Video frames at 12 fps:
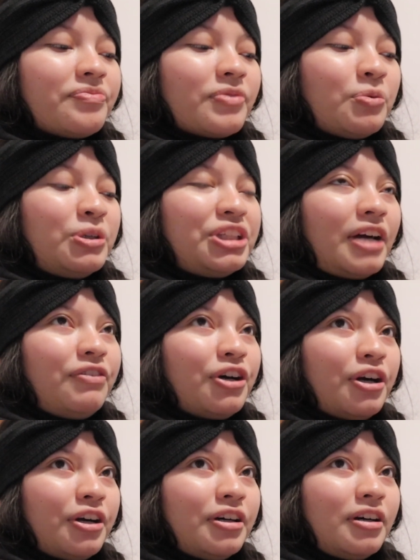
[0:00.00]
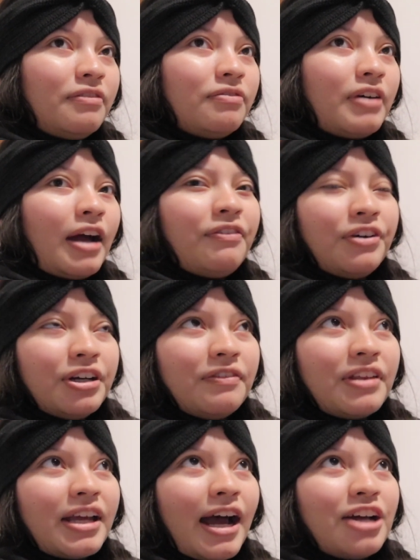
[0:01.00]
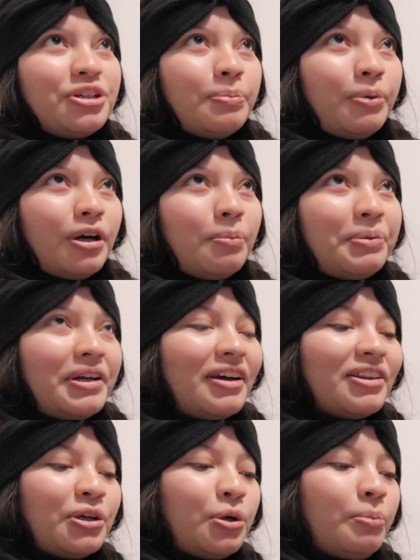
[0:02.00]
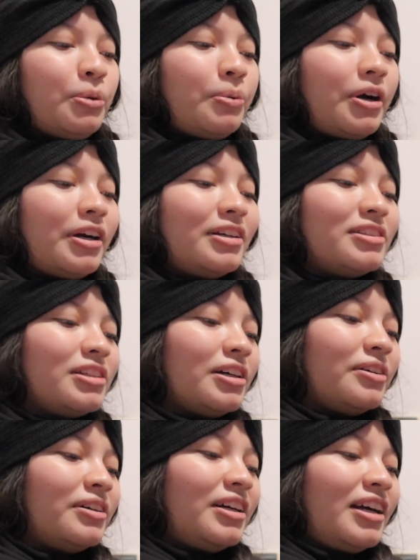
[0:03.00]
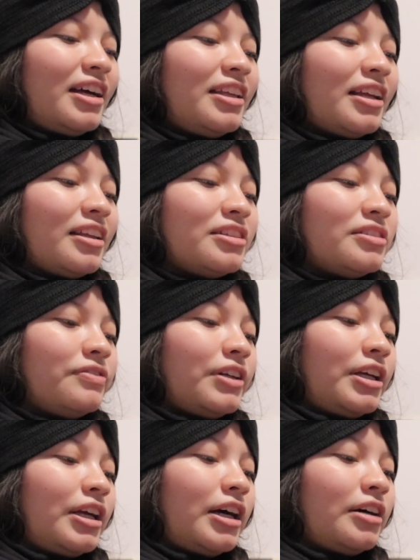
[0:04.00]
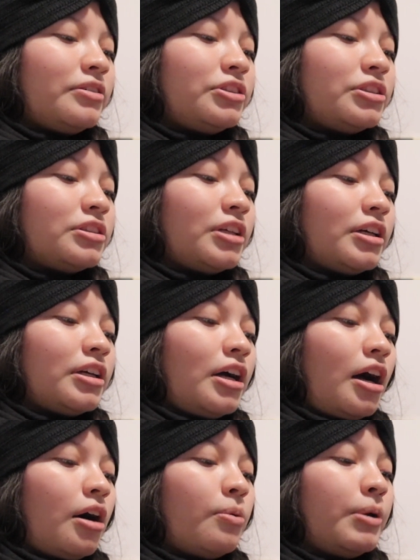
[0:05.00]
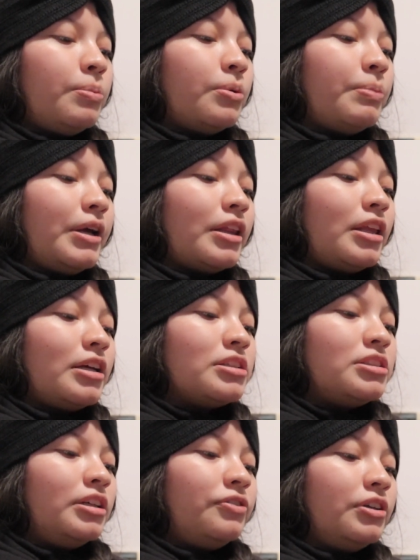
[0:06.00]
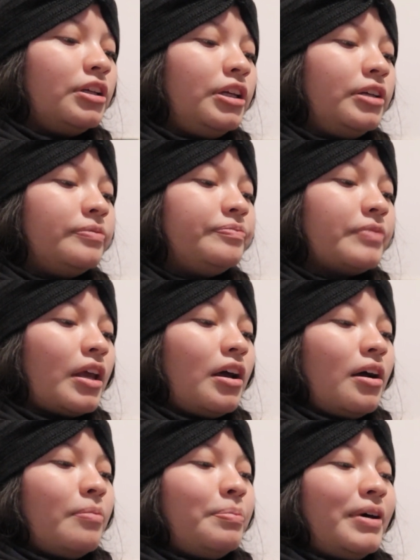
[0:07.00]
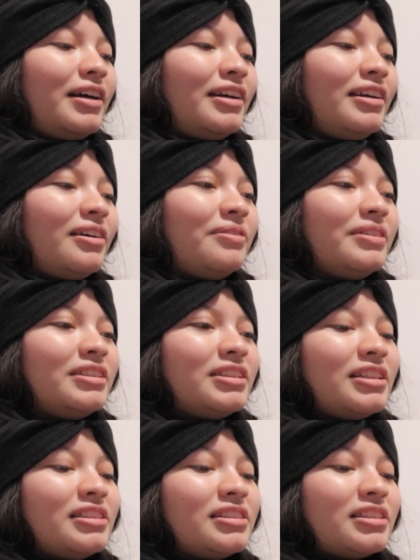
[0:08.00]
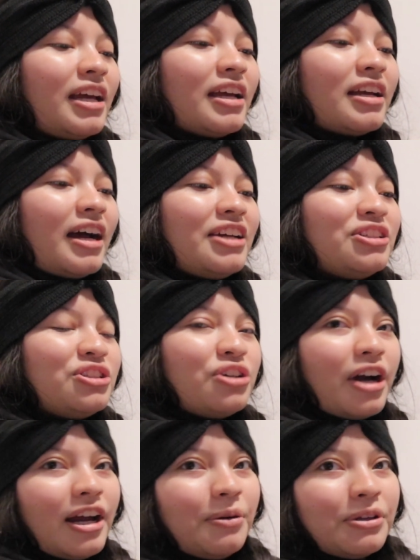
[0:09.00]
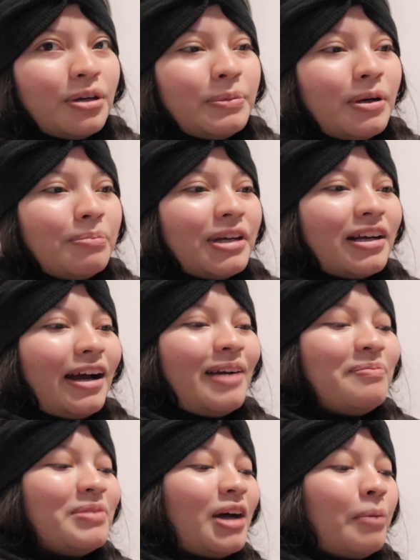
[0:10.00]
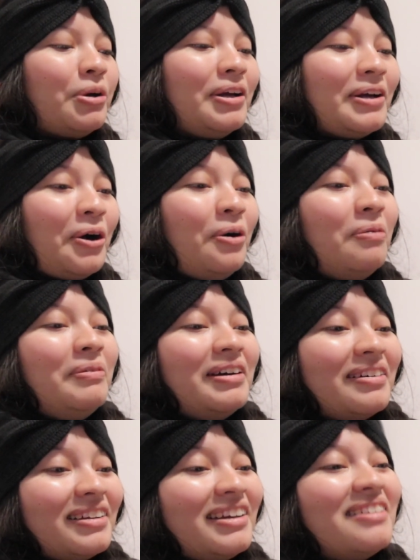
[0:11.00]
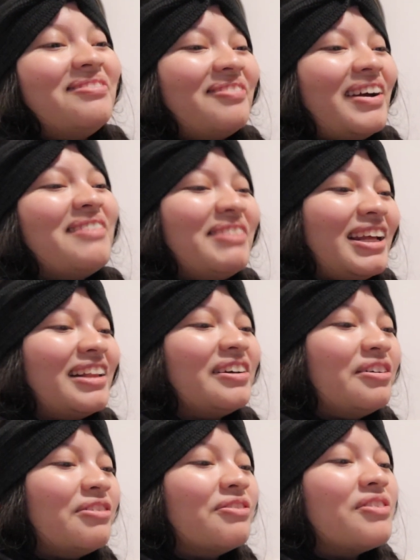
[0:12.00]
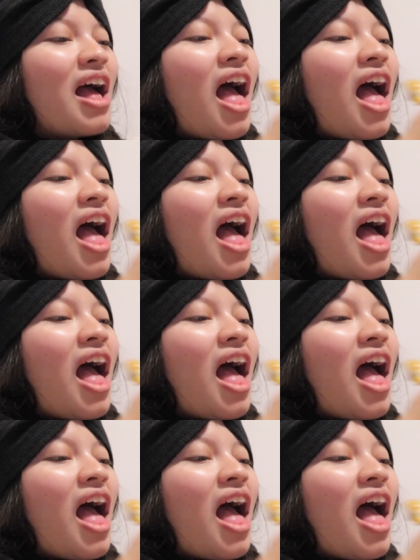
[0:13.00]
which I've heard of. I've heard of the ketchup part, but not the oatmeal part. So I think that's funny how just like how people make things differently. But he always says like I should try it with oatmeal. I'm like, I am not putting oatmeal in my meatloaf.